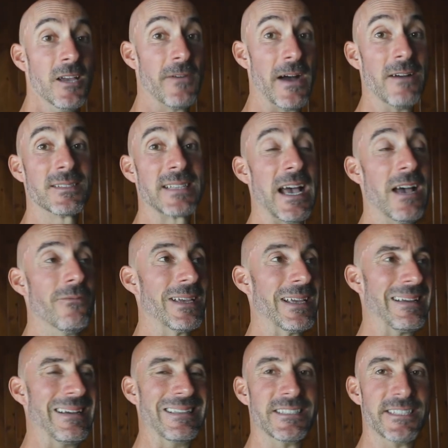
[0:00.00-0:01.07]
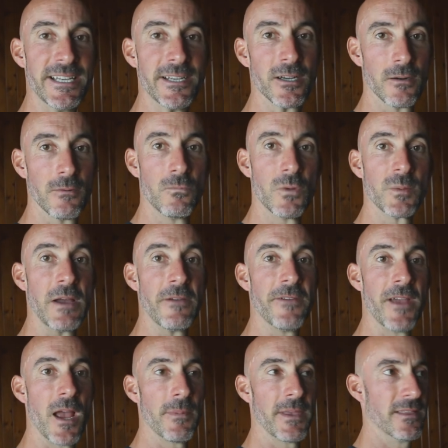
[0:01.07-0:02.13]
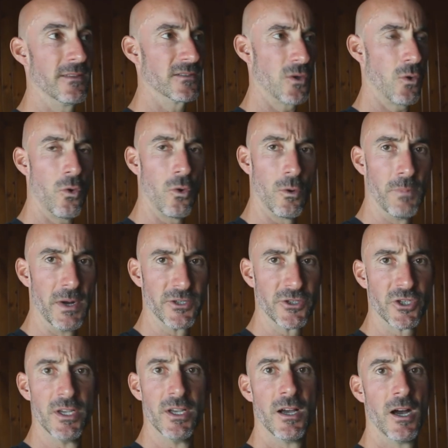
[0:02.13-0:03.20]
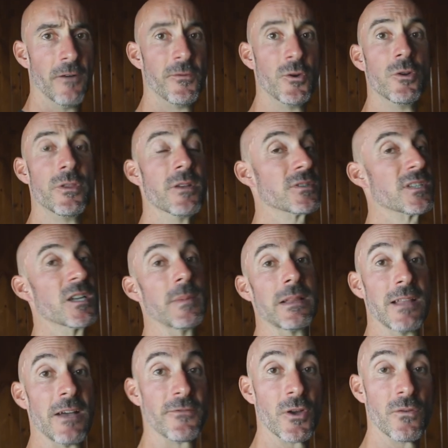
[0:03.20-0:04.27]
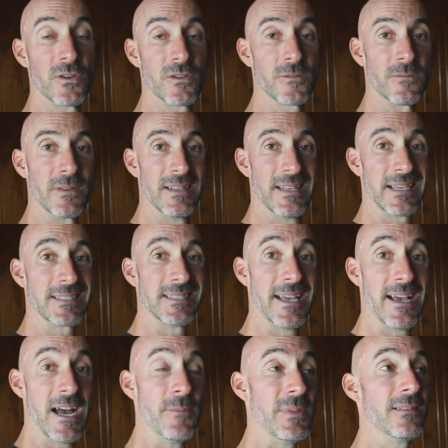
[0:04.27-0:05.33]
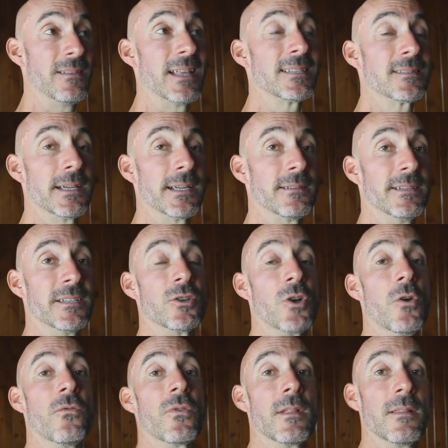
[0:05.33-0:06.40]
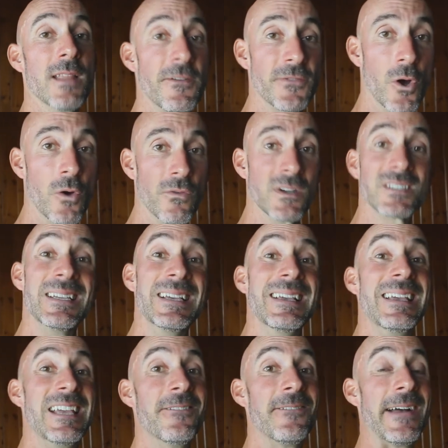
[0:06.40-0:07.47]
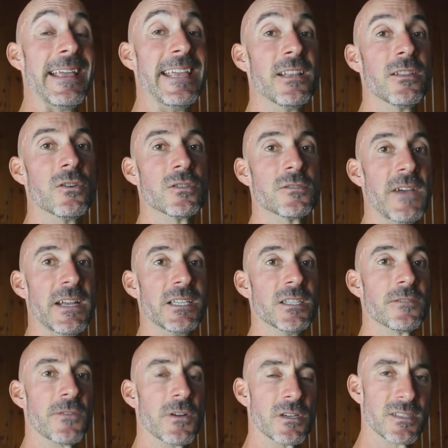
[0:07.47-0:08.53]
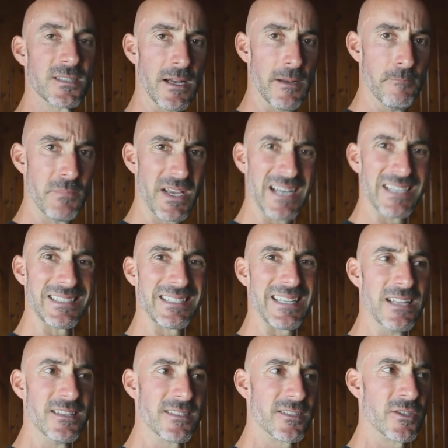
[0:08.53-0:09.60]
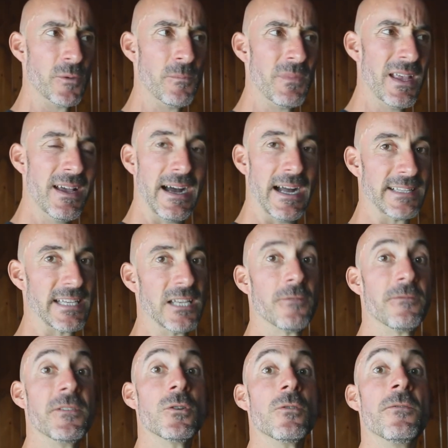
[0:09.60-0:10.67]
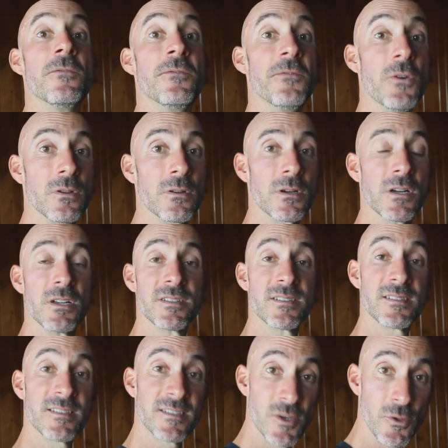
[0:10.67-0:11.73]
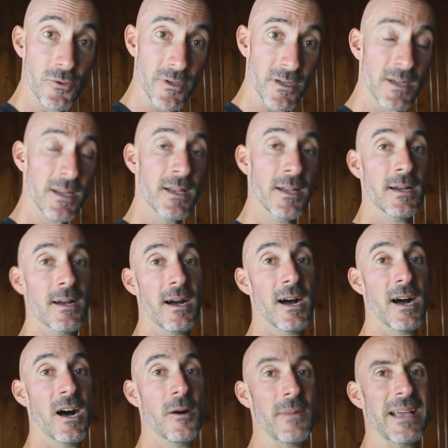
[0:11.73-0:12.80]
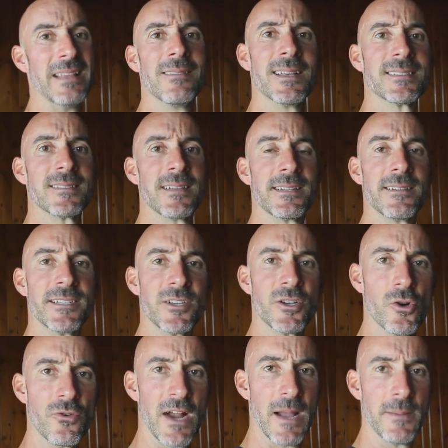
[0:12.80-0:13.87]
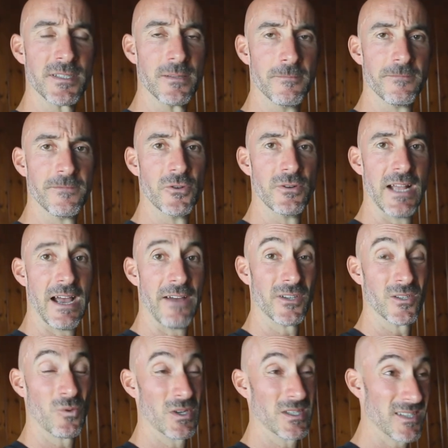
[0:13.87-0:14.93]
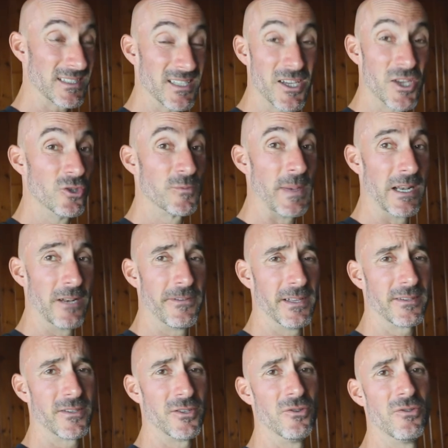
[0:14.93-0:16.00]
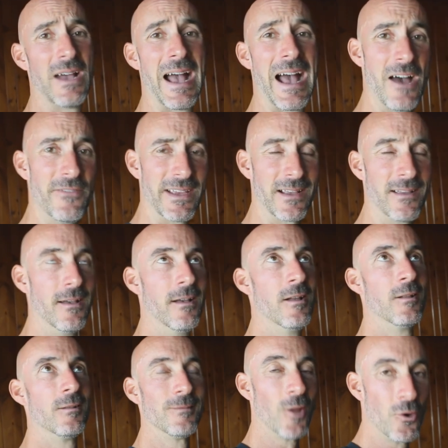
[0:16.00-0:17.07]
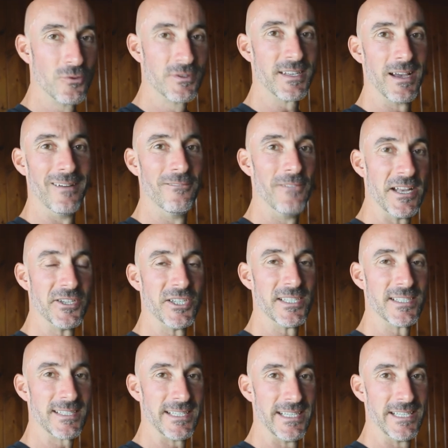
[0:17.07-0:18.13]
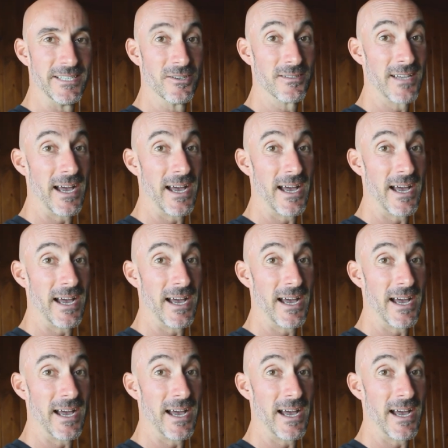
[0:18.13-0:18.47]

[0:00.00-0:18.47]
if I was having a dinner with my family and there's a whole bunch of food, there was gonna be leftovers for the next day, I'd be less likely to go for the leftovers if I eat those veggies first um, because it tends to, I tend to feel fuller sooner um, and less likely to go grab some food afterwards. So that's a huge benefit to having loads of veggies in your